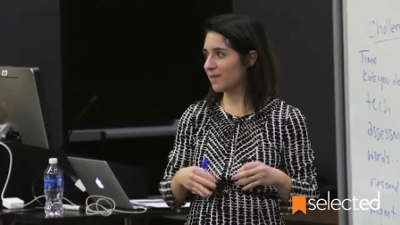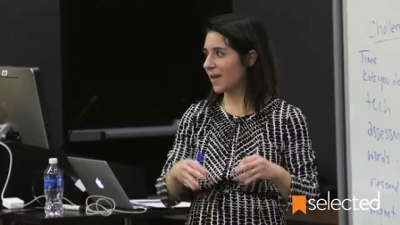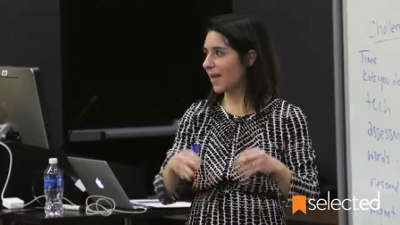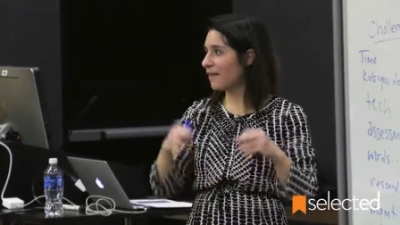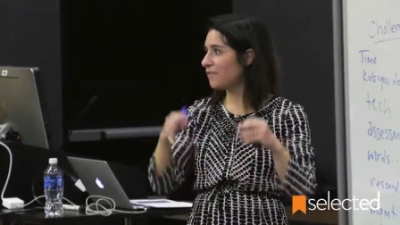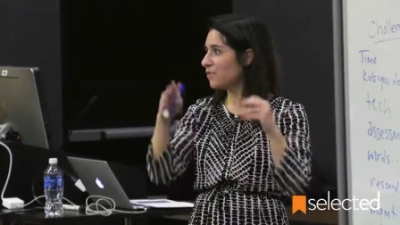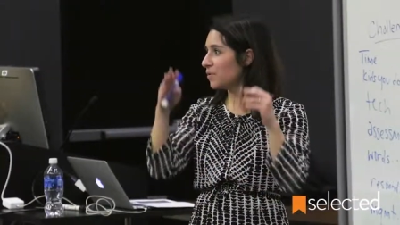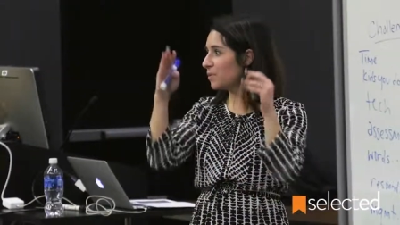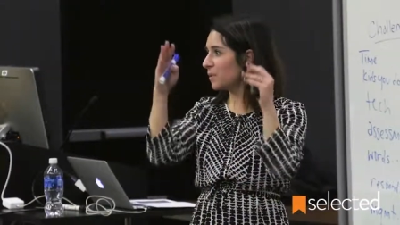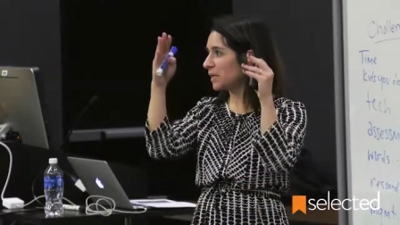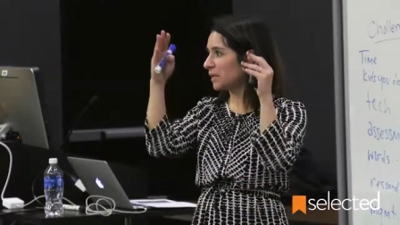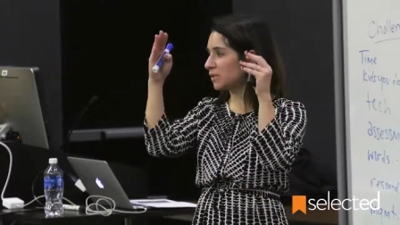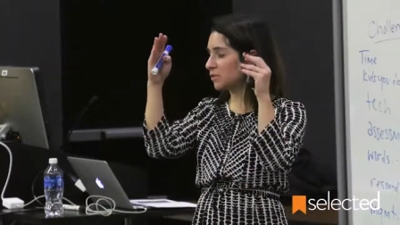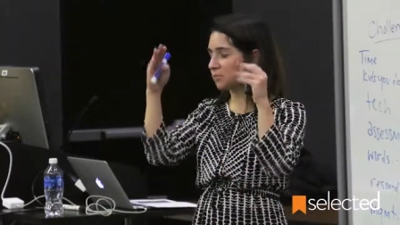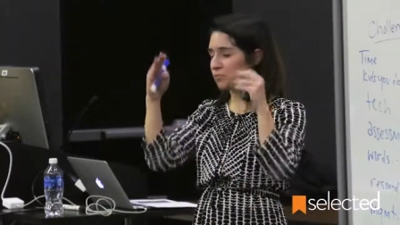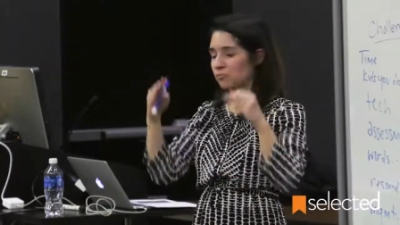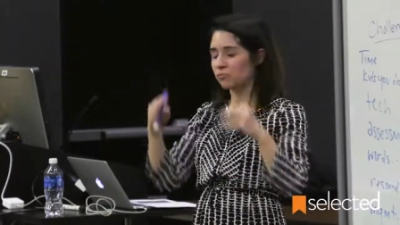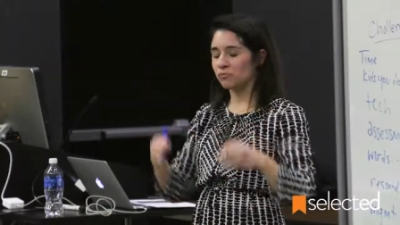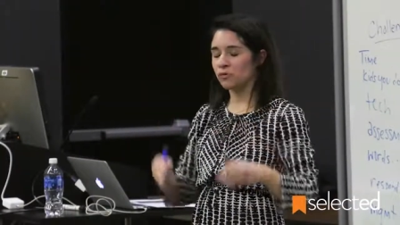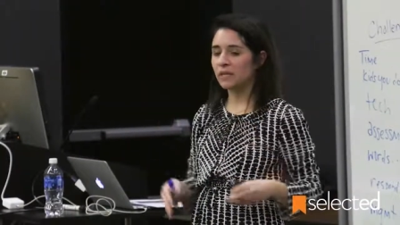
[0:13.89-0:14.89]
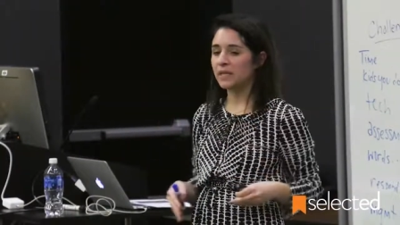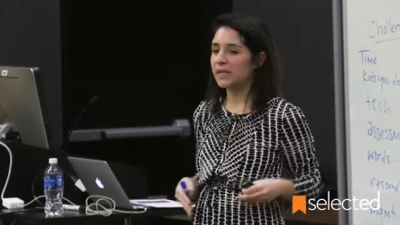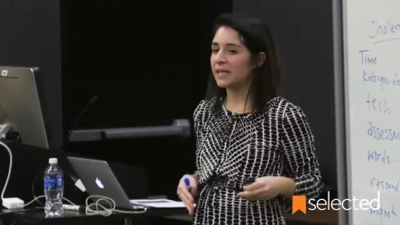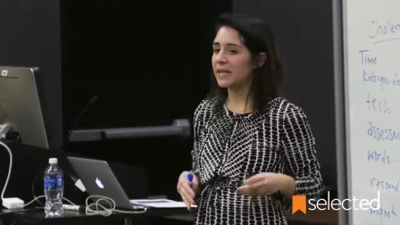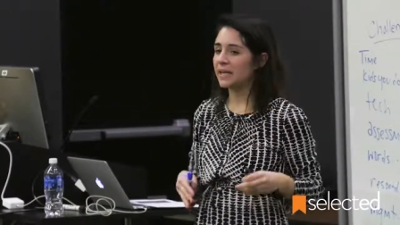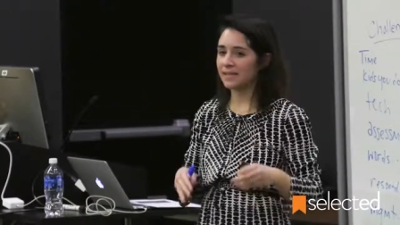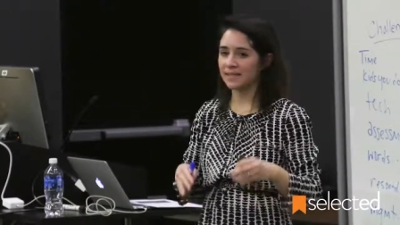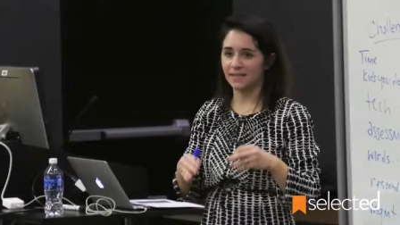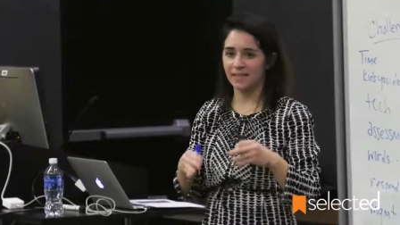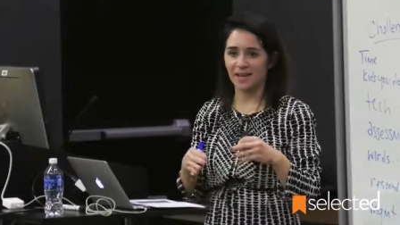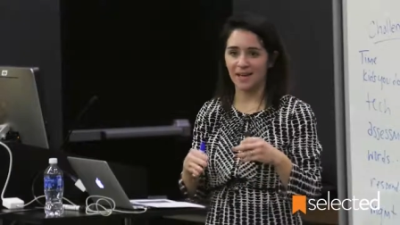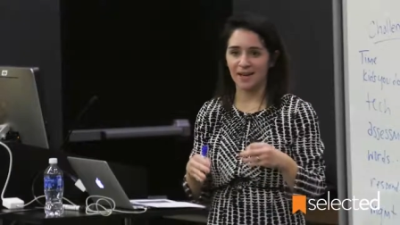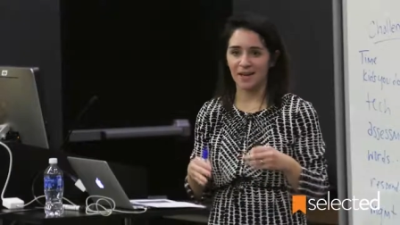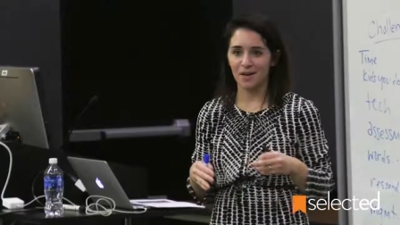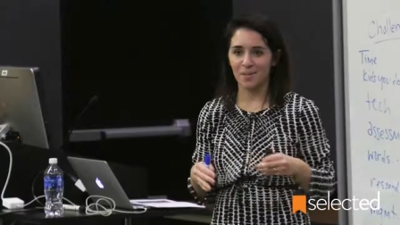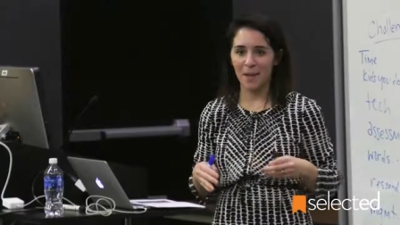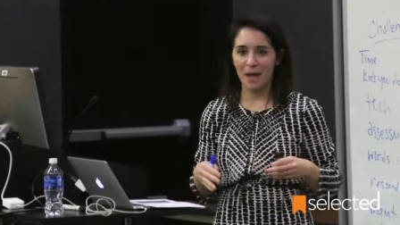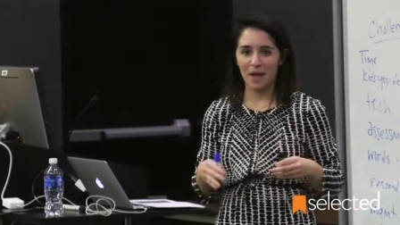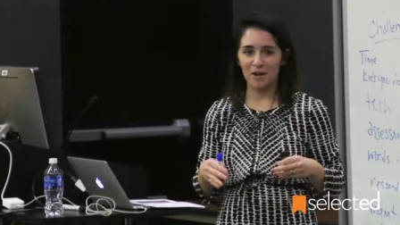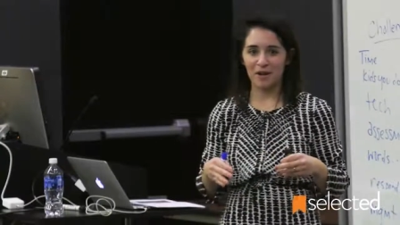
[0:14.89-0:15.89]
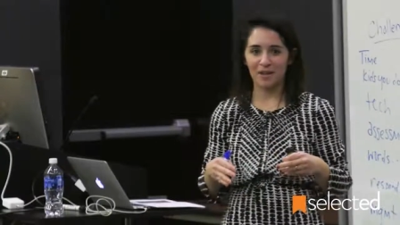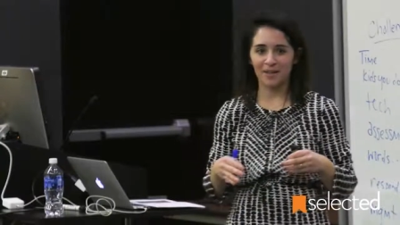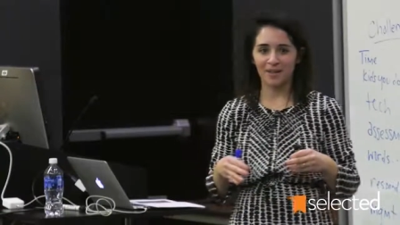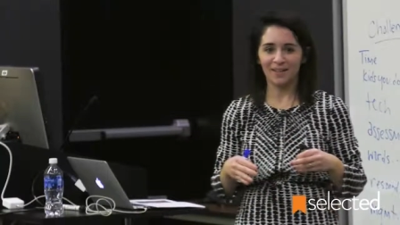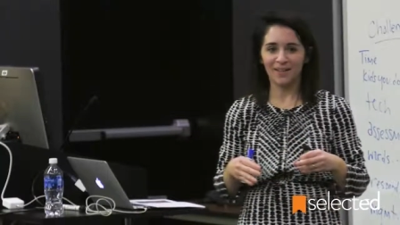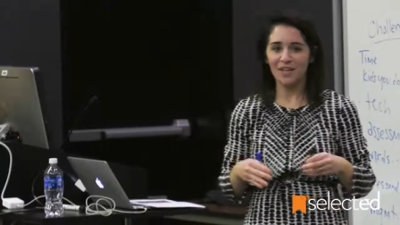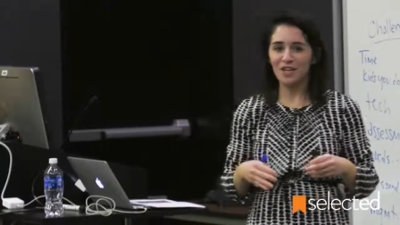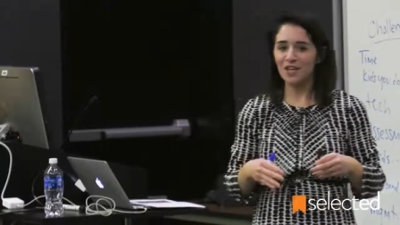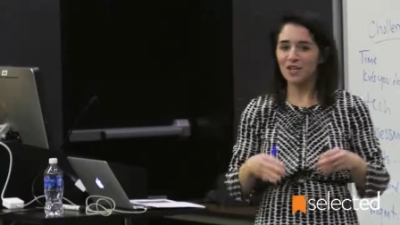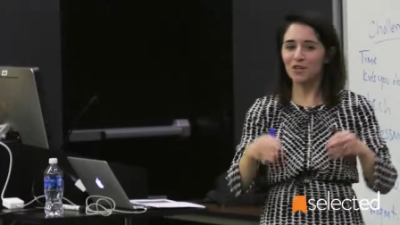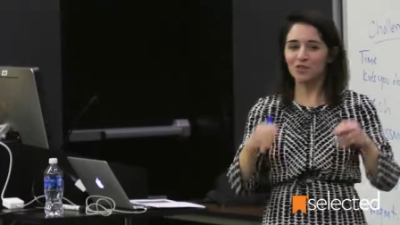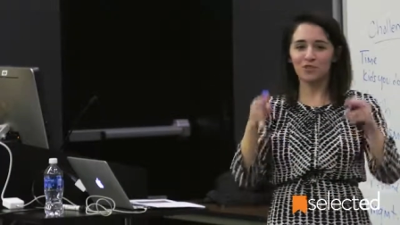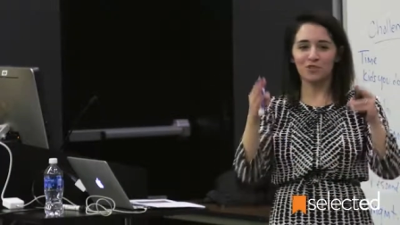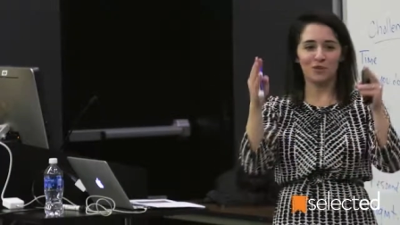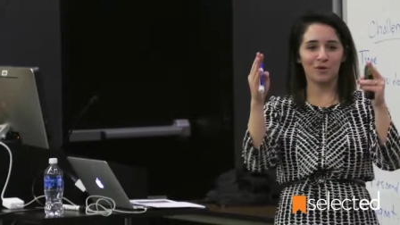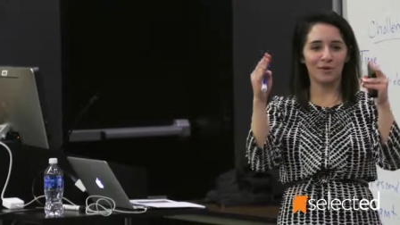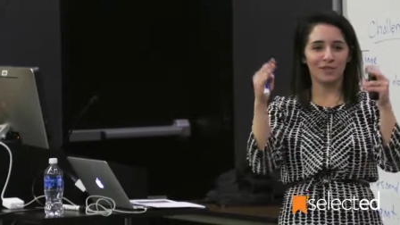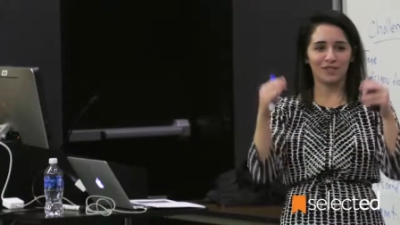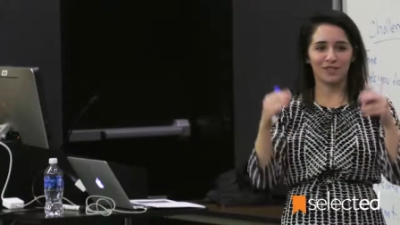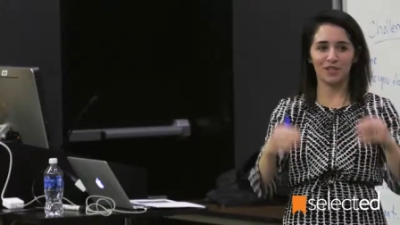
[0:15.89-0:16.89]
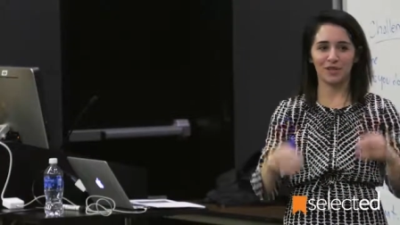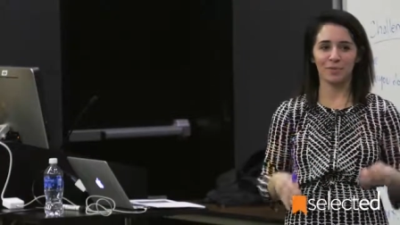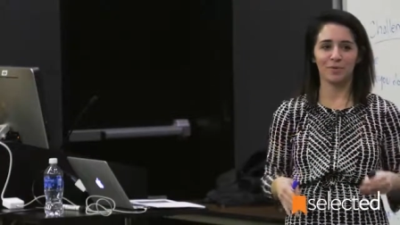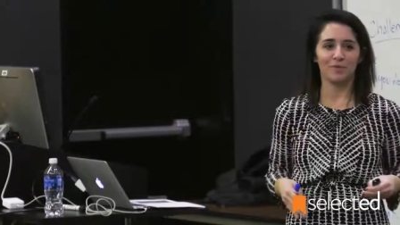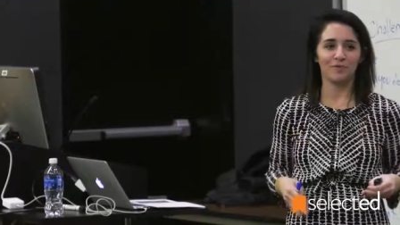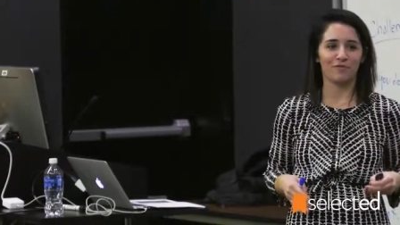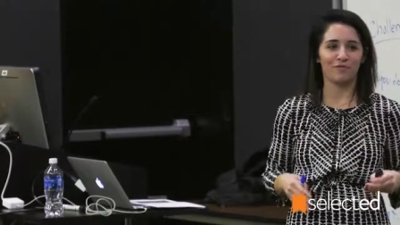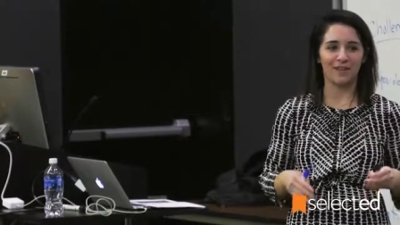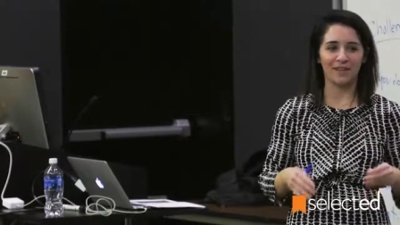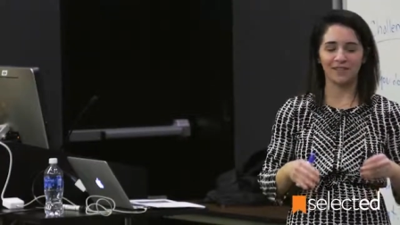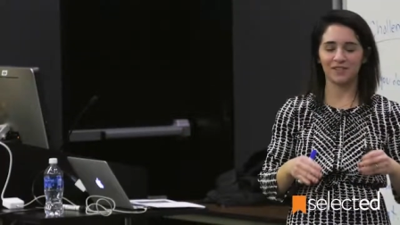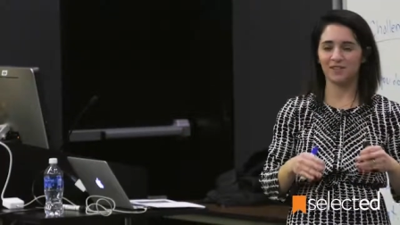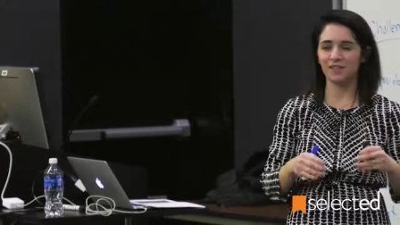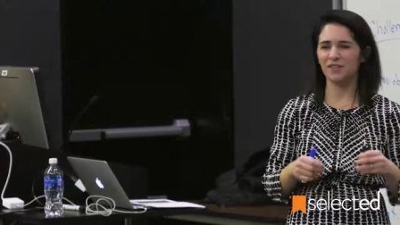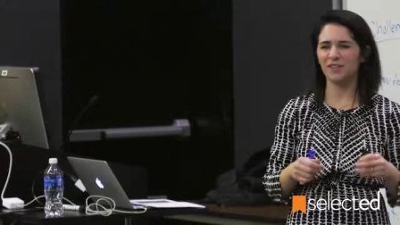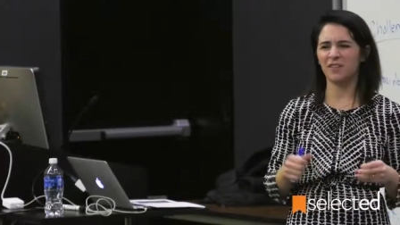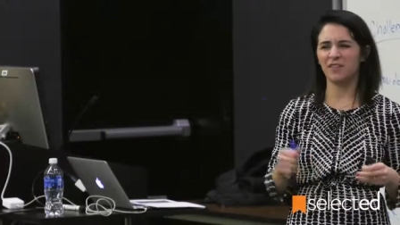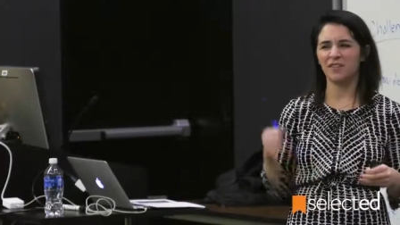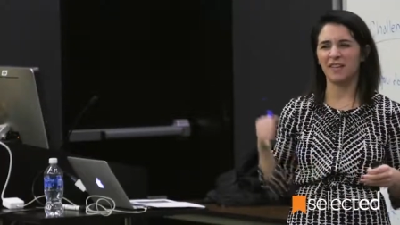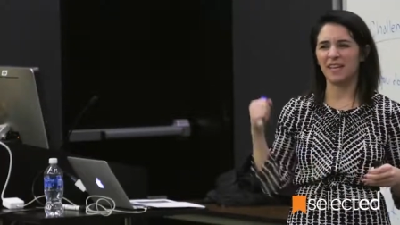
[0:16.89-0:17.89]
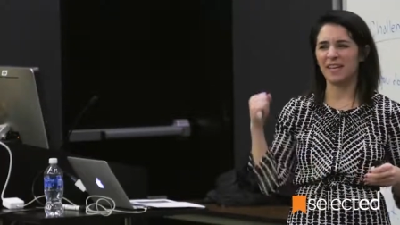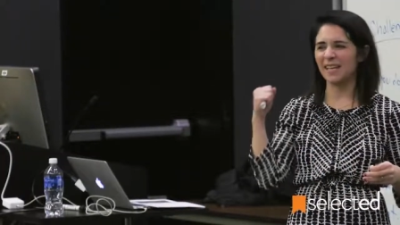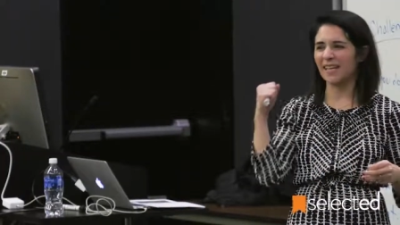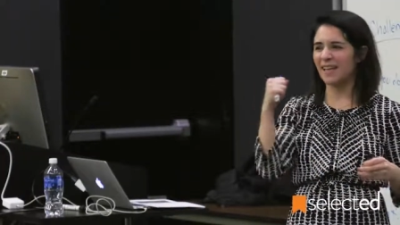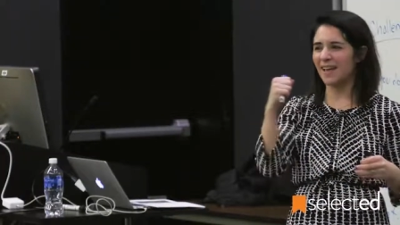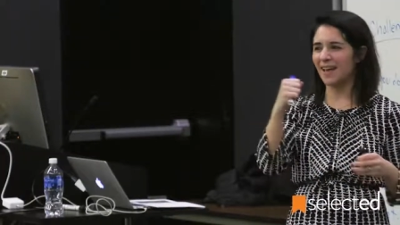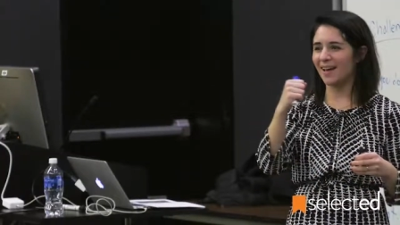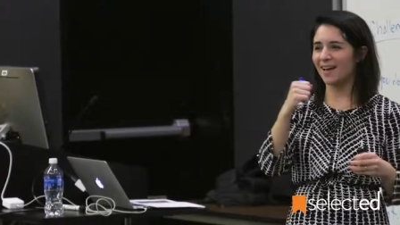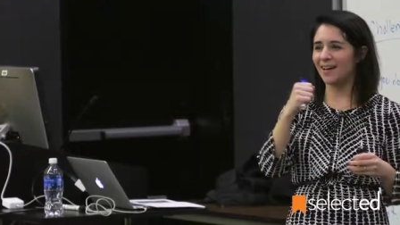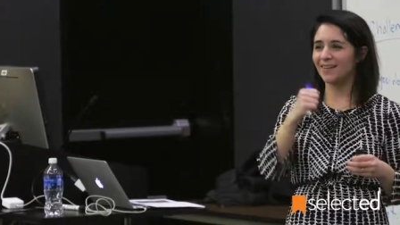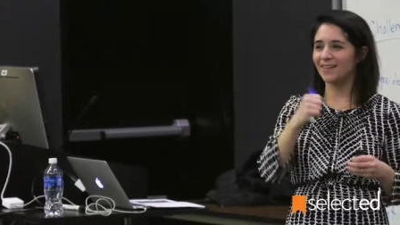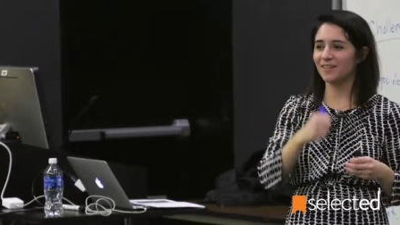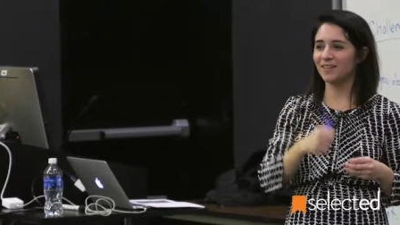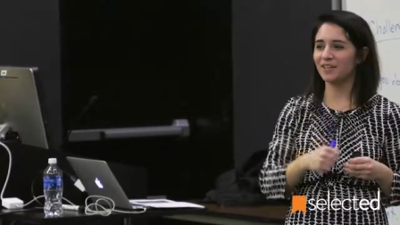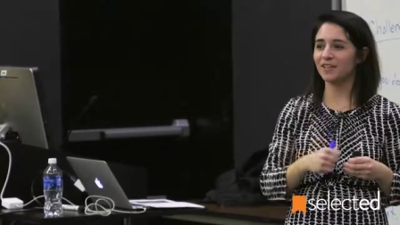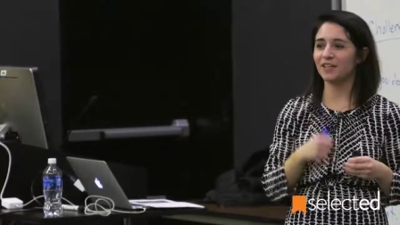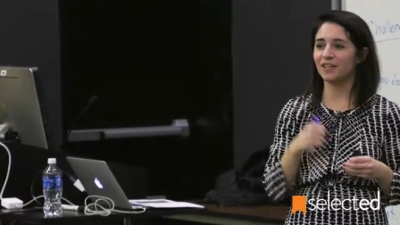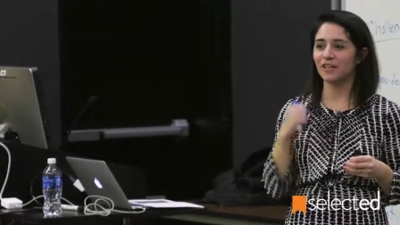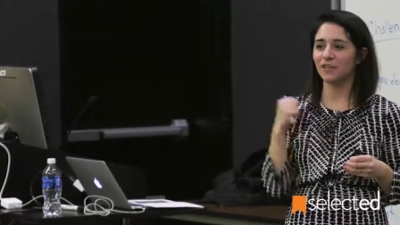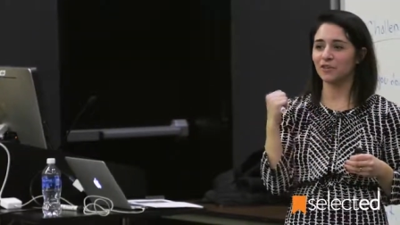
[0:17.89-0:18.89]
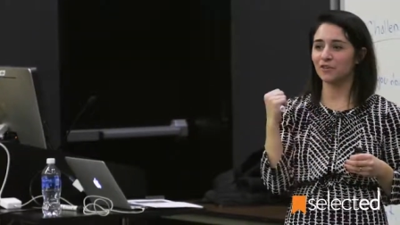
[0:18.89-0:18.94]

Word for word: Everyone is really excited about it. You showed it to your professor and they're like, yeah, you're going to